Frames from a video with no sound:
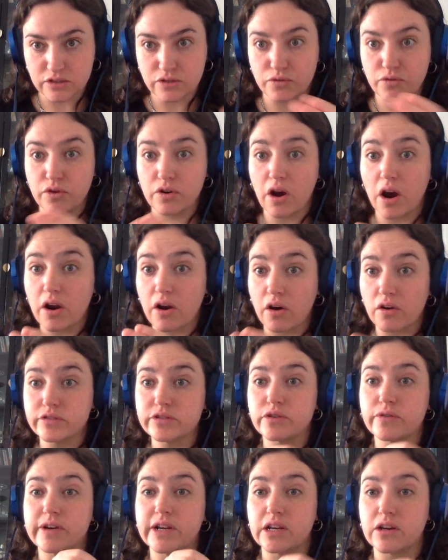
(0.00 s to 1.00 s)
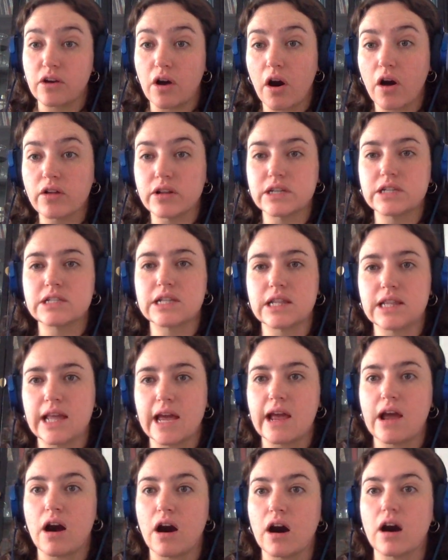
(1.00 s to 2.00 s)
to not also acknowledge that
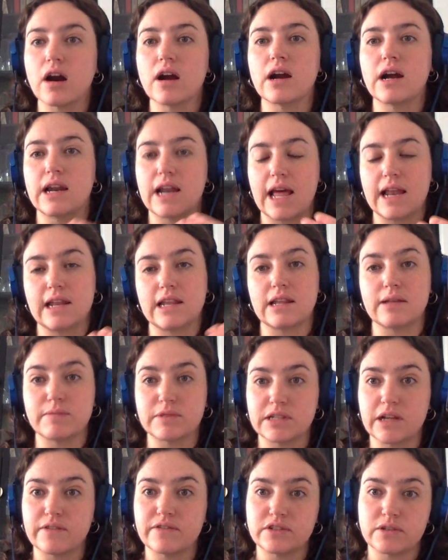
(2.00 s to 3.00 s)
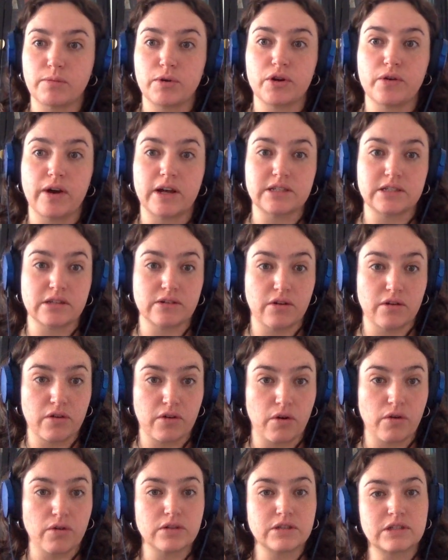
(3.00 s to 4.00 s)
they are an end in themselves, someone who has their own
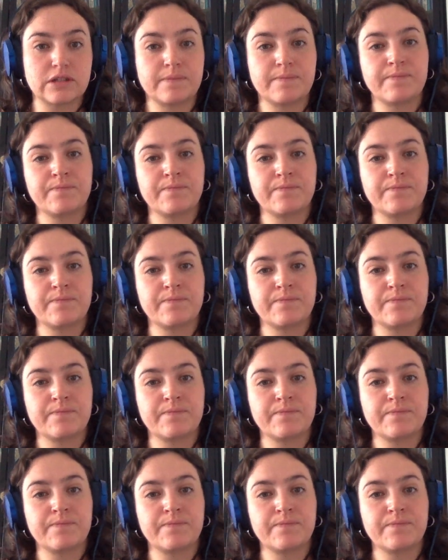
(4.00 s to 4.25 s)
goals.